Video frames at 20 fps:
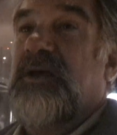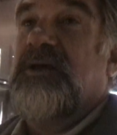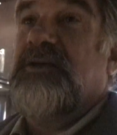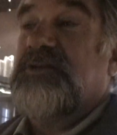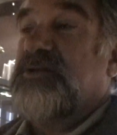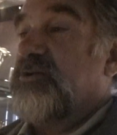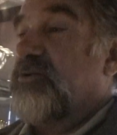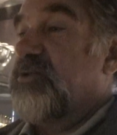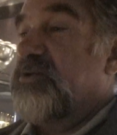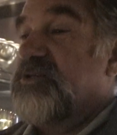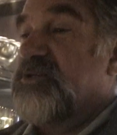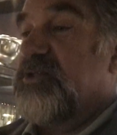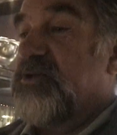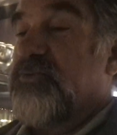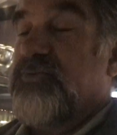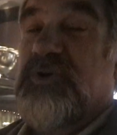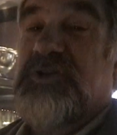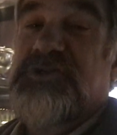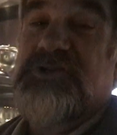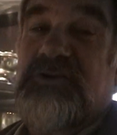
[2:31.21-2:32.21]
So these are the
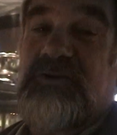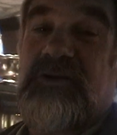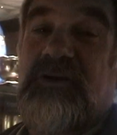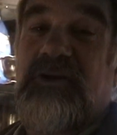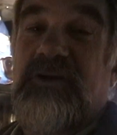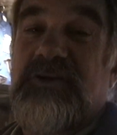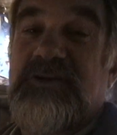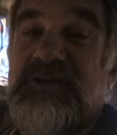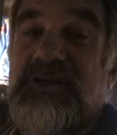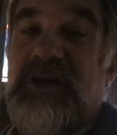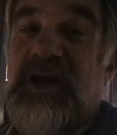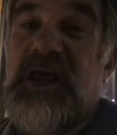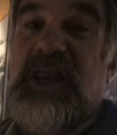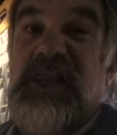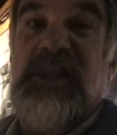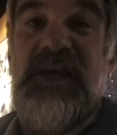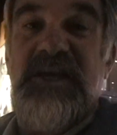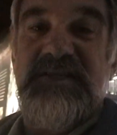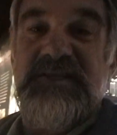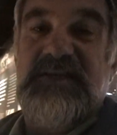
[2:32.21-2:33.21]
original cars that I
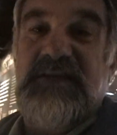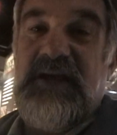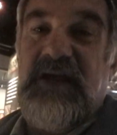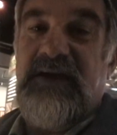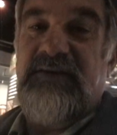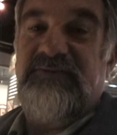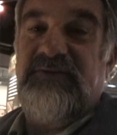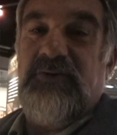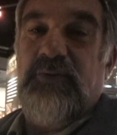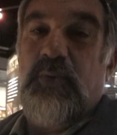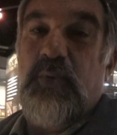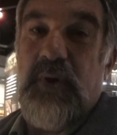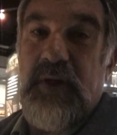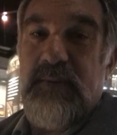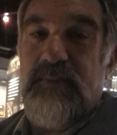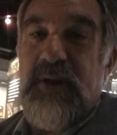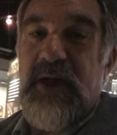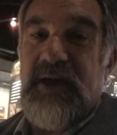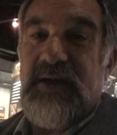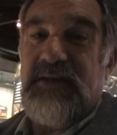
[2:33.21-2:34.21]
lusted after way
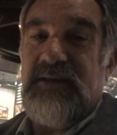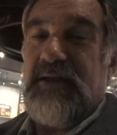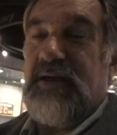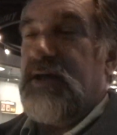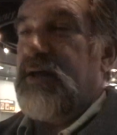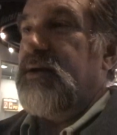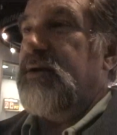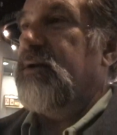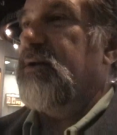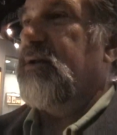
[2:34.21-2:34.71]
back then.